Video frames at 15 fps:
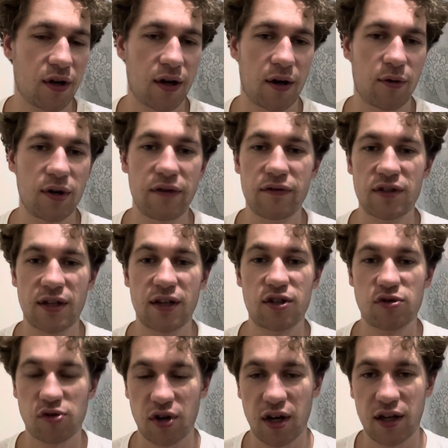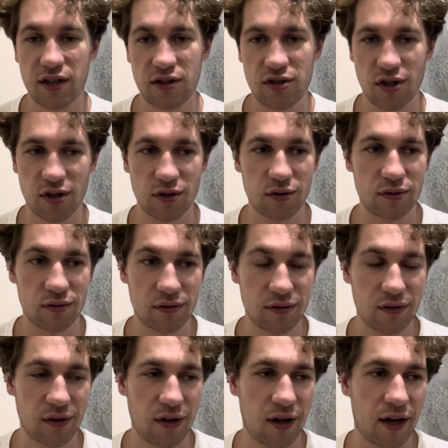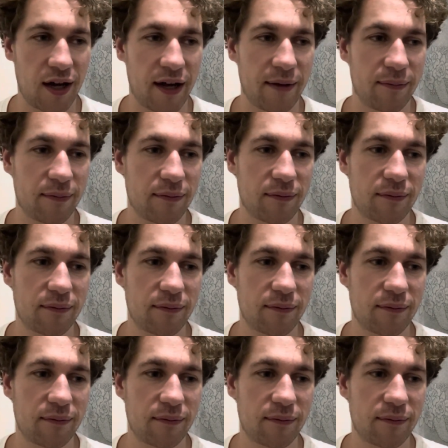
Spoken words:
wouldn't even say trying to juggle, I am